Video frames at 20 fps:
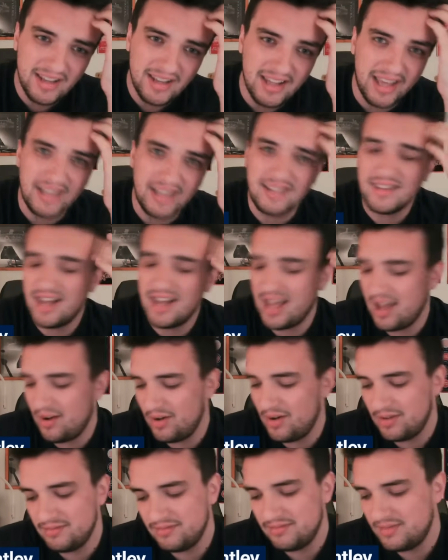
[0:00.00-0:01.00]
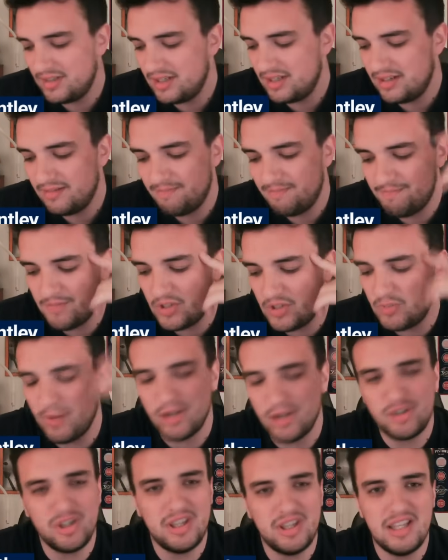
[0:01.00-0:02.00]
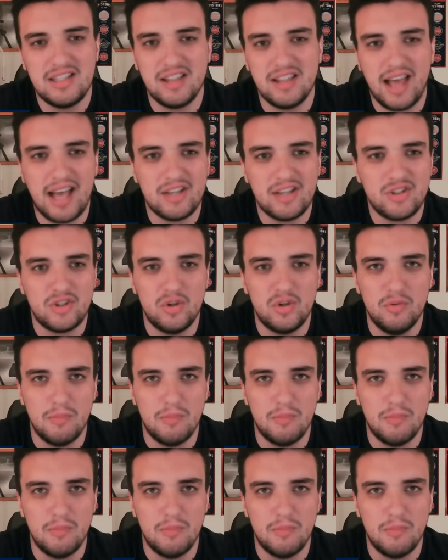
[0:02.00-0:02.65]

Like, especially in these last 2